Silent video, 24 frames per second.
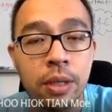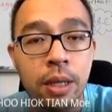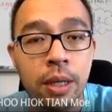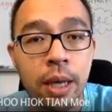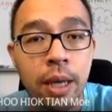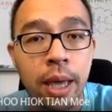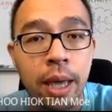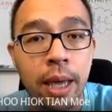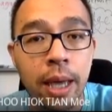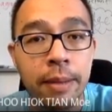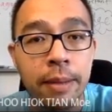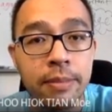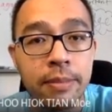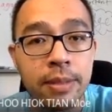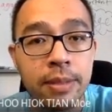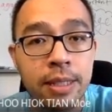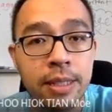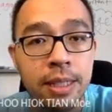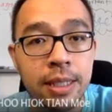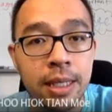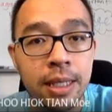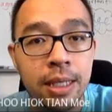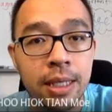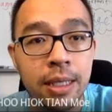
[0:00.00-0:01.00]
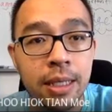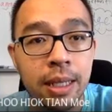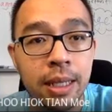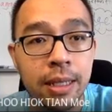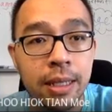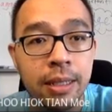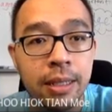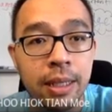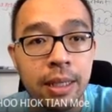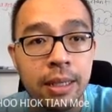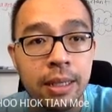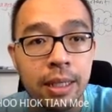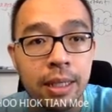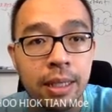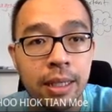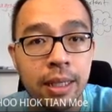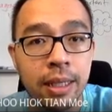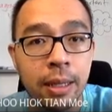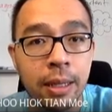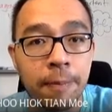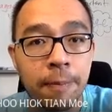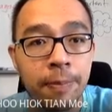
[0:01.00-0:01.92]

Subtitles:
MC delta theta.